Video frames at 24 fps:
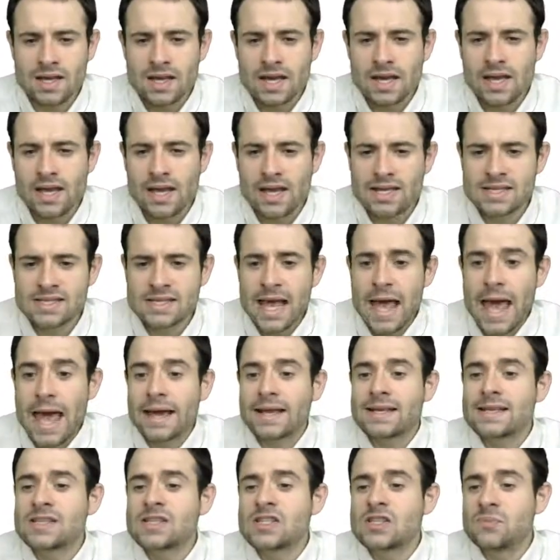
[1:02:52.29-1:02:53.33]
his
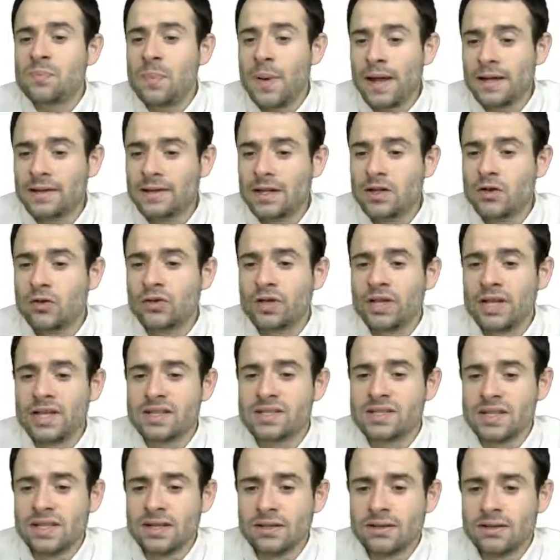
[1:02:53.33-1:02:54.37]
expected
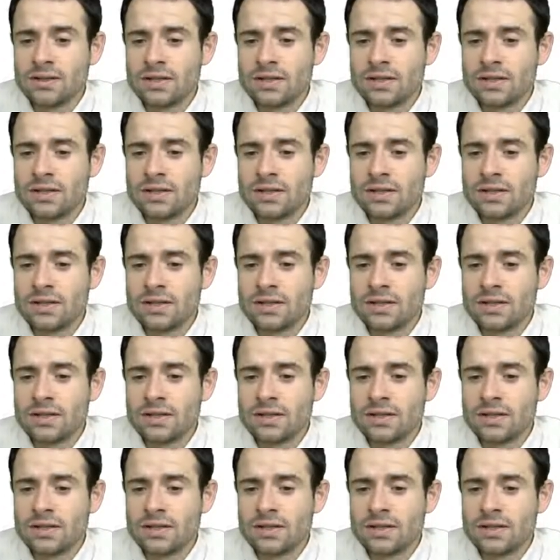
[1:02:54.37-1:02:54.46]
utility.